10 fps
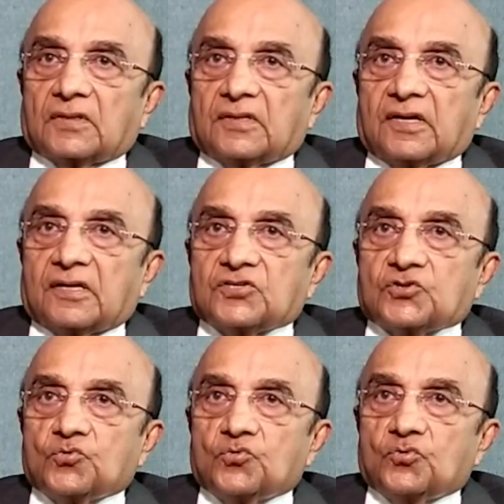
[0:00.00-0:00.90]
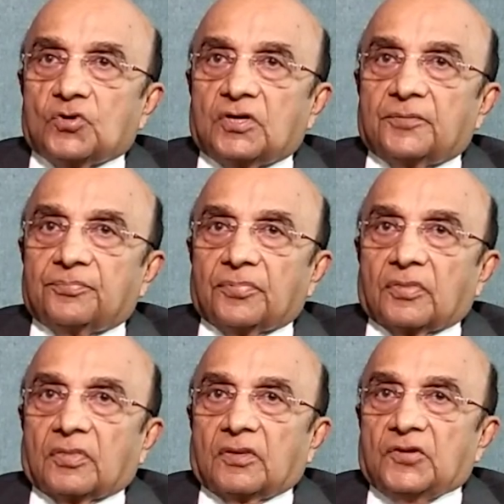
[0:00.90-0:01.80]
there are two
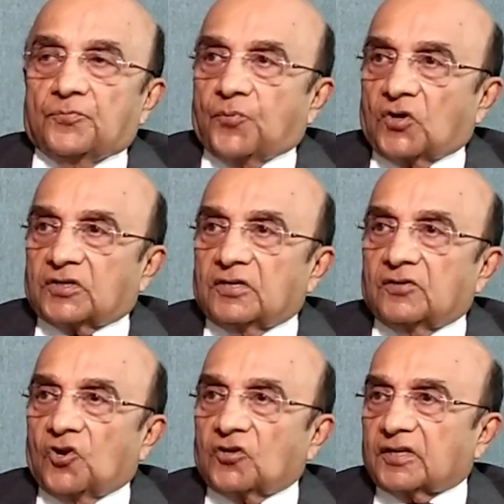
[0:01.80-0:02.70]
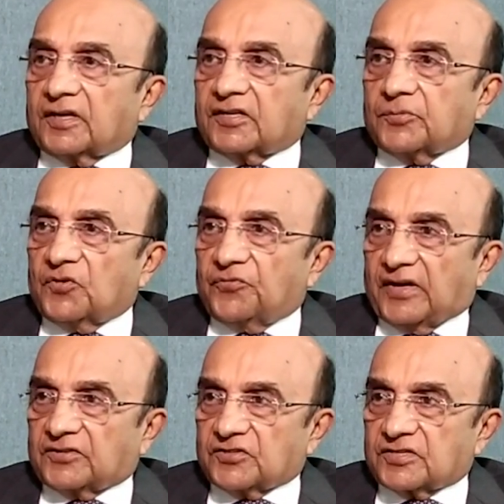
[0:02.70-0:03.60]
important non-correctable
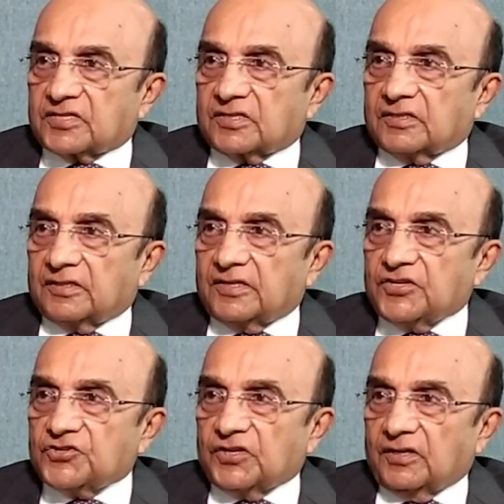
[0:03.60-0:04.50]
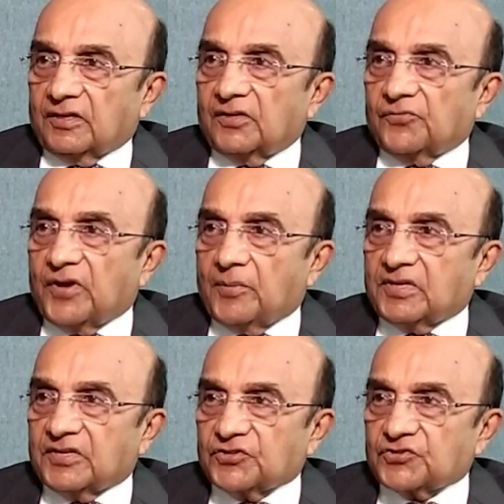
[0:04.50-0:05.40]
factors, aging and the
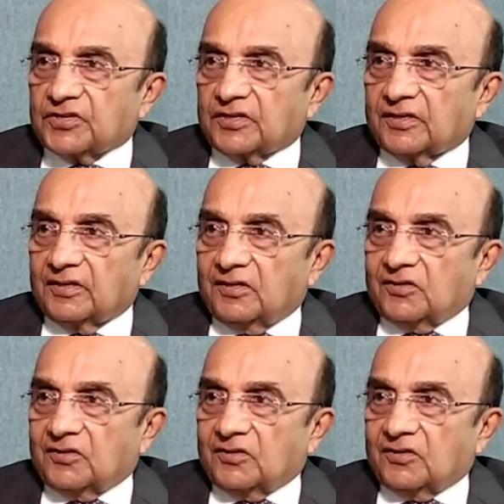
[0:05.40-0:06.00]
family history.